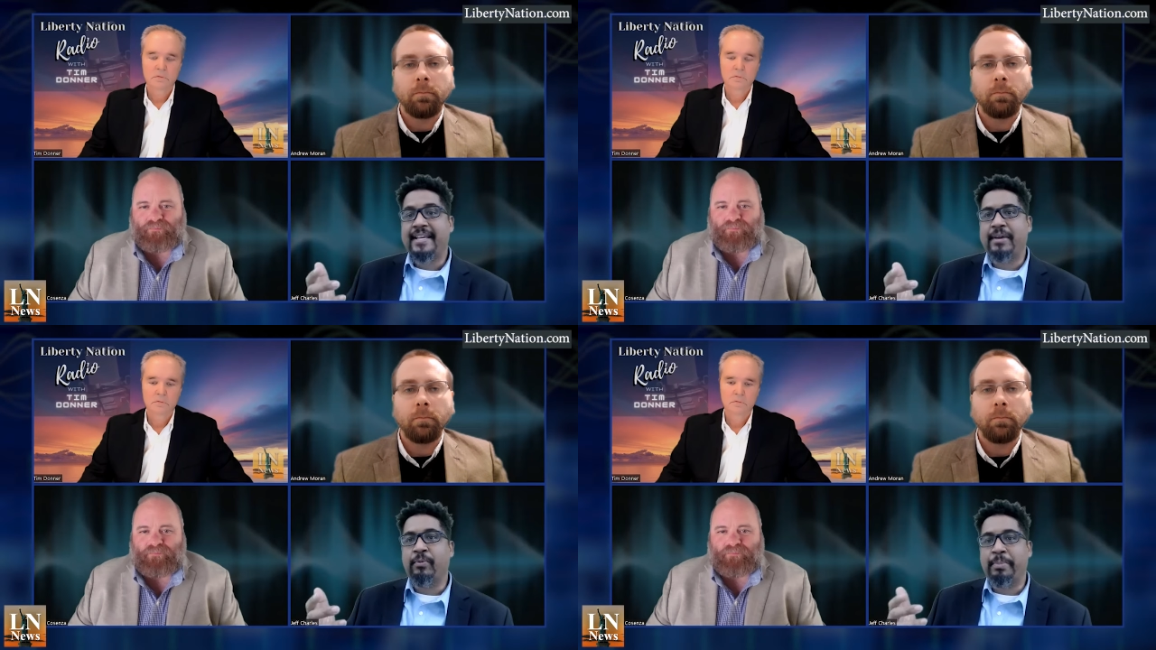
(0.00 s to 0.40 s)

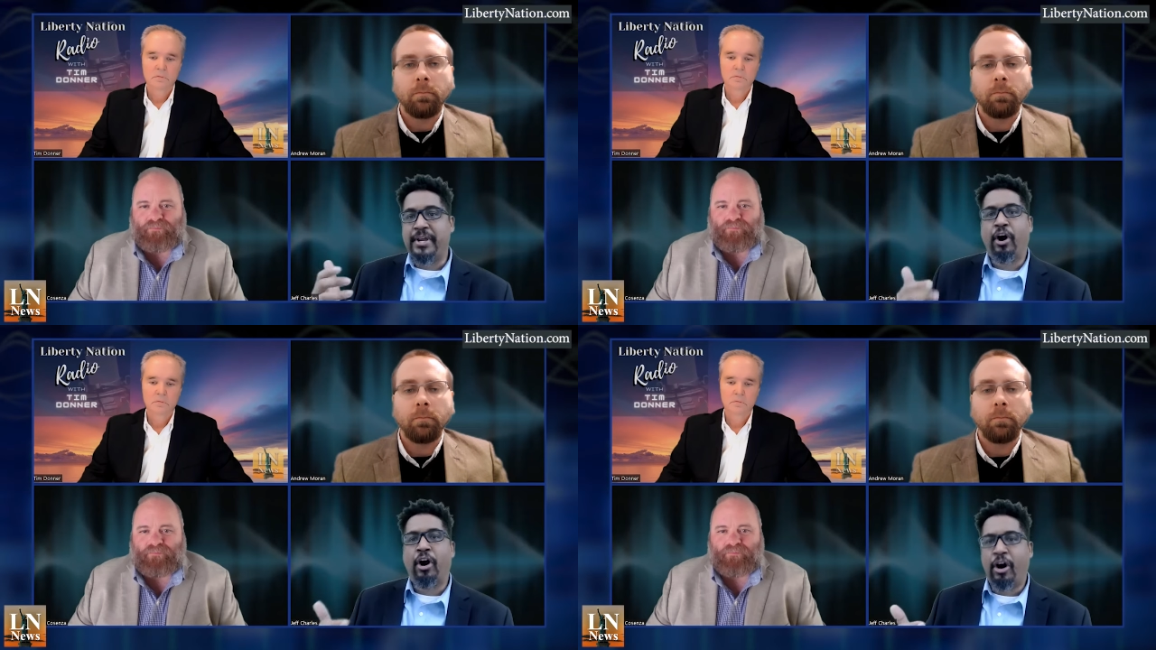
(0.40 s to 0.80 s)
Speaker 1: it will be
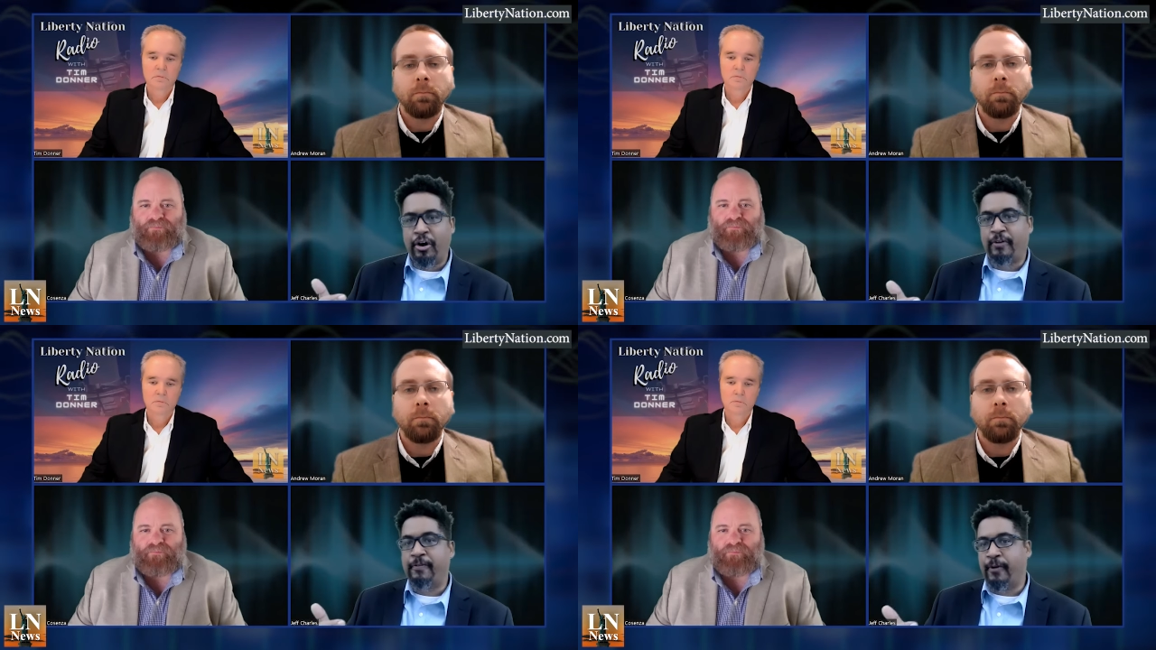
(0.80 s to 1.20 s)

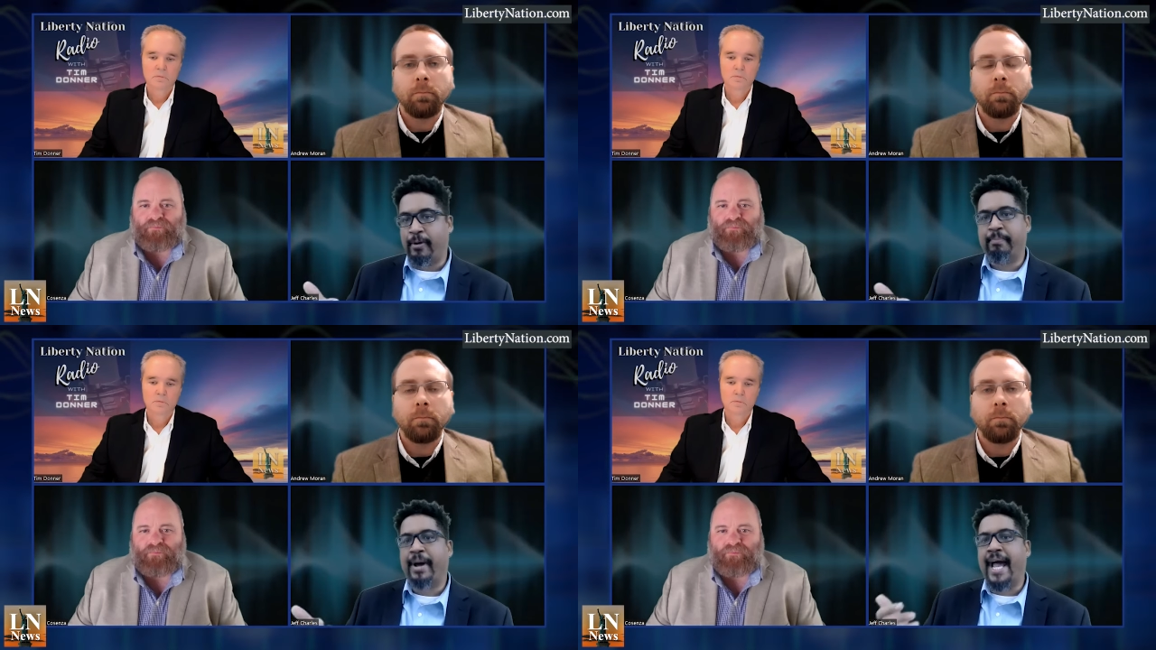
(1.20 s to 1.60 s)
harder
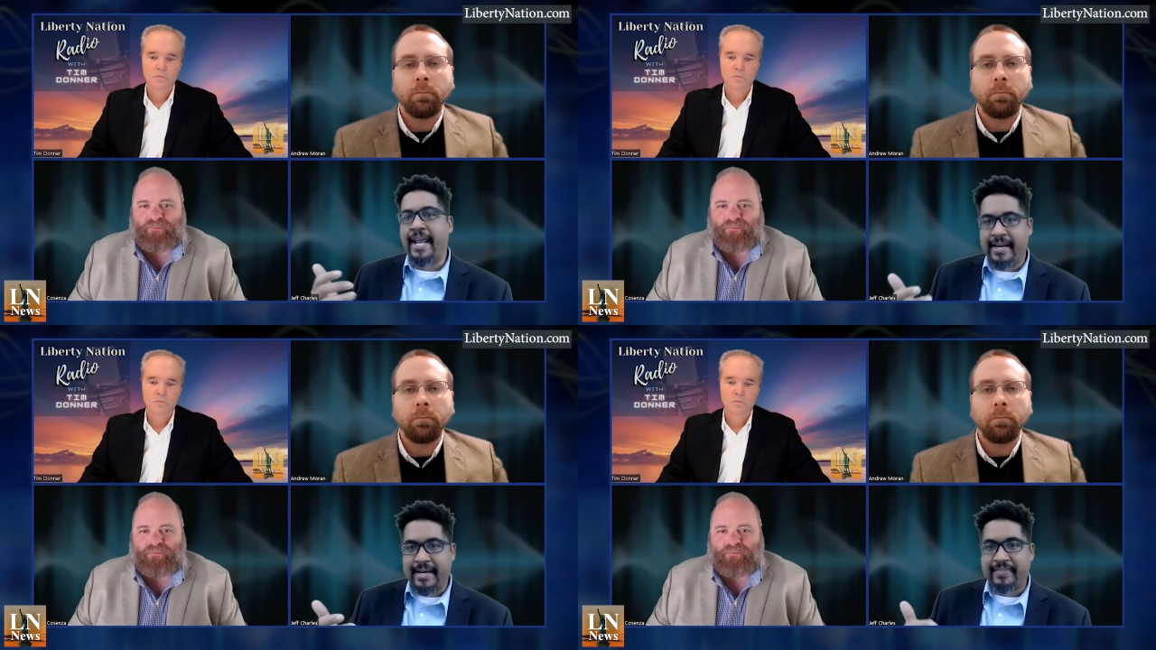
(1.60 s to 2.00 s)
for
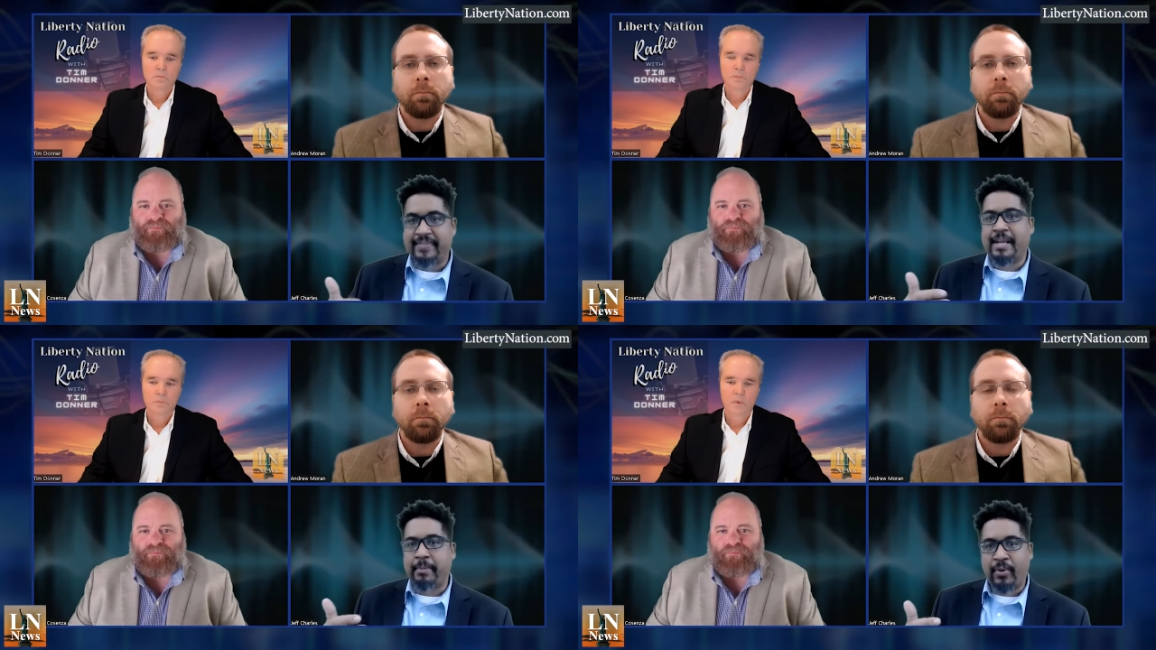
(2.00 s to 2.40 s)
Biden and the
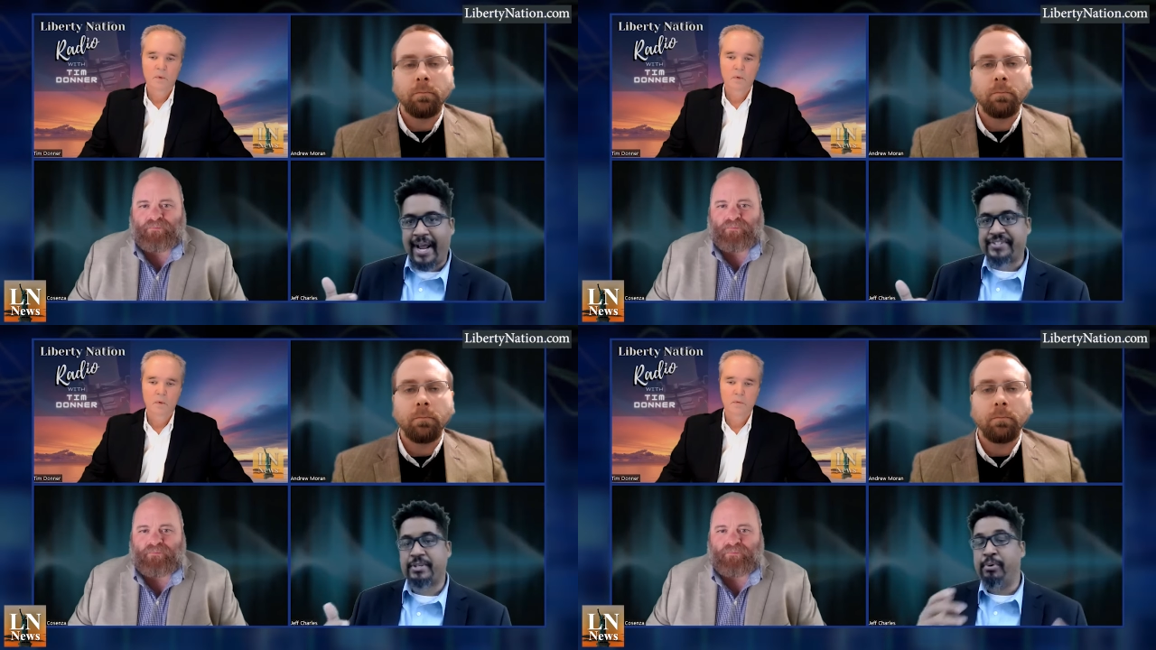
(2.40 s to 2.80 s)

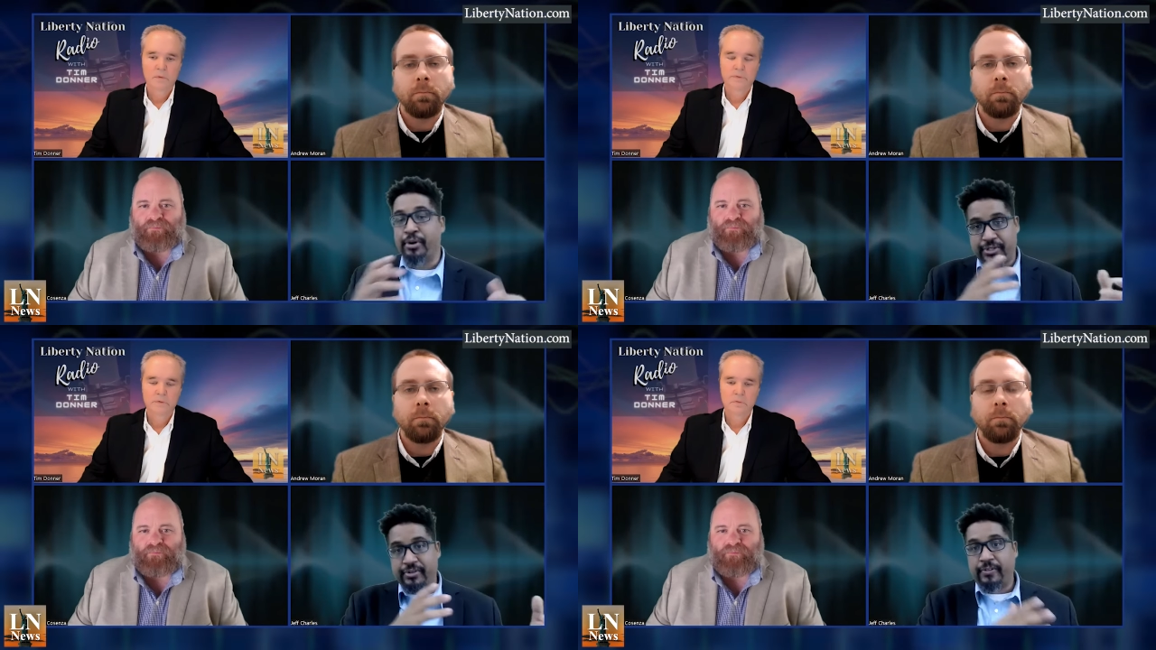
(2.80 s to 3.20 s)
Democrats to
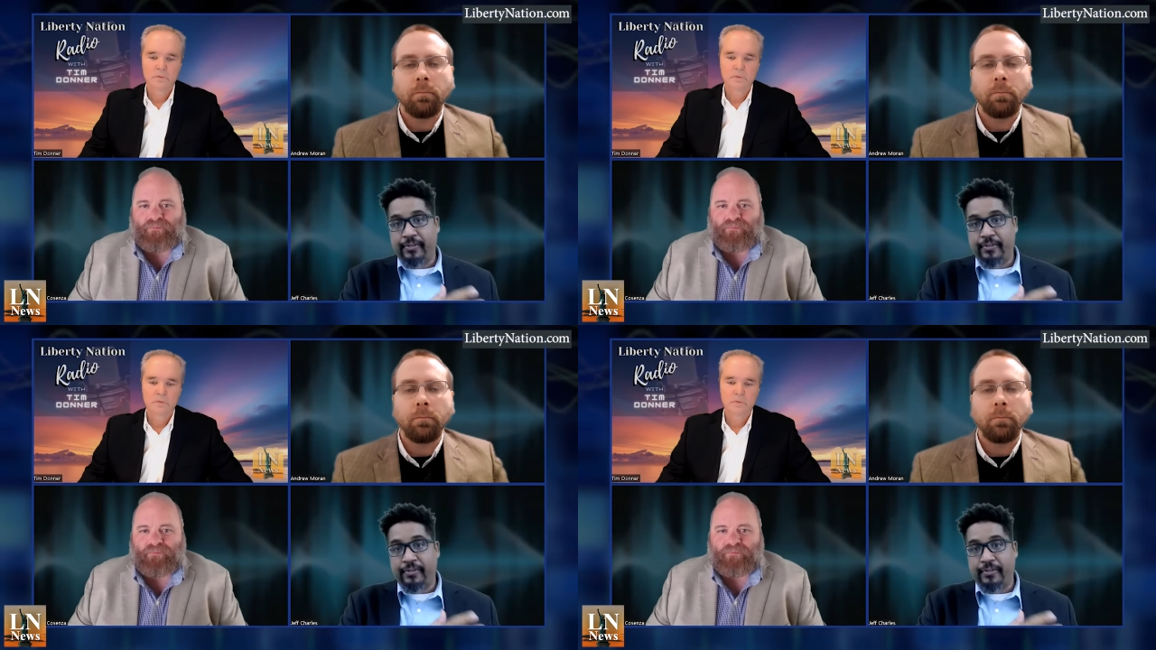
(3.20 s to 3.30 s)
push